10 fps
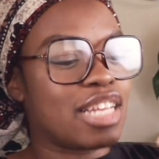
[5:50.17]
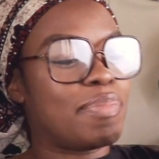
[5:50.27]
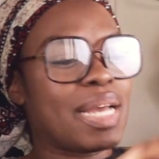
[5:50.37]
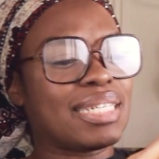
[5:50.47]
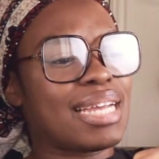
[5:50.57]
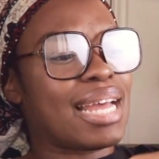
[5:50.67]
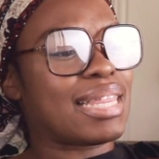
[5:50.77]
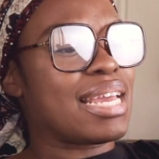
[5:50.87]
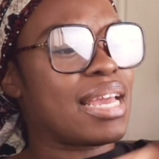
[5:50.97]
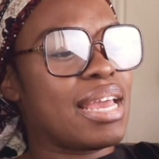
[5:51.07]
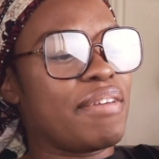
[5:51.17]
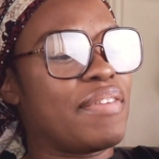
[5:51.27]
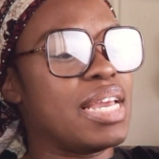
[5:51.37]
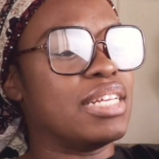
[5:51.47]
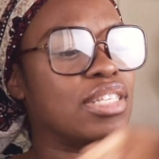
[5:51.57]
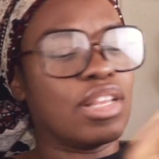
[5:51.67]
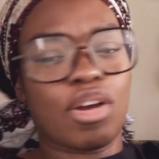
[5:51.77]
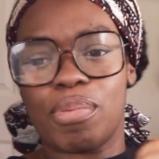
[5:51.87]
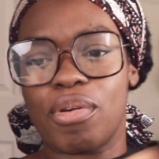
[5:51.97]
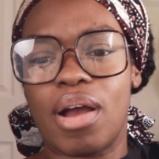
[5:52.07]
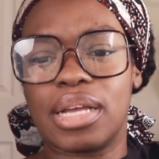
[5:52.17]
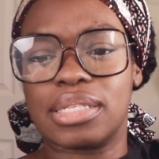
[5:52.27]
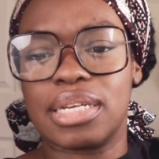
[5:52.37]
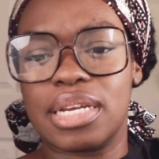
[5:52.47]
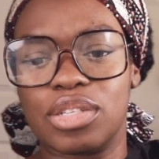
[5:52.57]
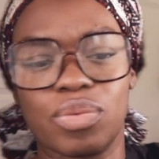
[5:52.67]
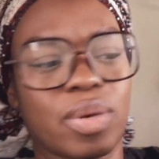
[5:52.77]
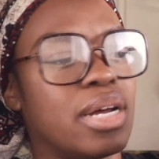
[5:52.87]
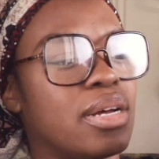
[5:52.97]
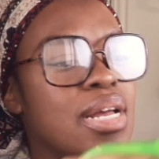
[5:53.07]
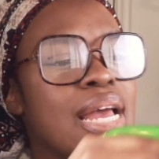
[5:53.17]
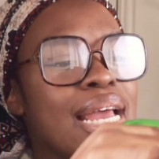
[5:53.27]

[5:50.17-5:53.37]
Especially, I think, if he's low porosity as well,